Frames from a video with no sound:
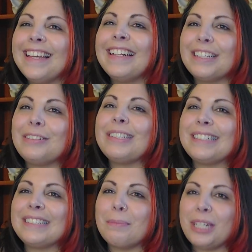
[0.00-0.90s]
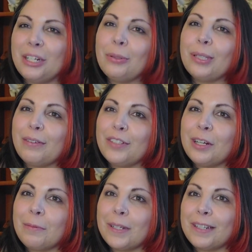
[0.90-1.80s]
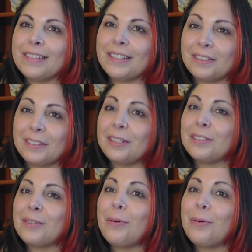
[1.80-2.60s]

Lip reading: clearly it's somebody who lived here, because it is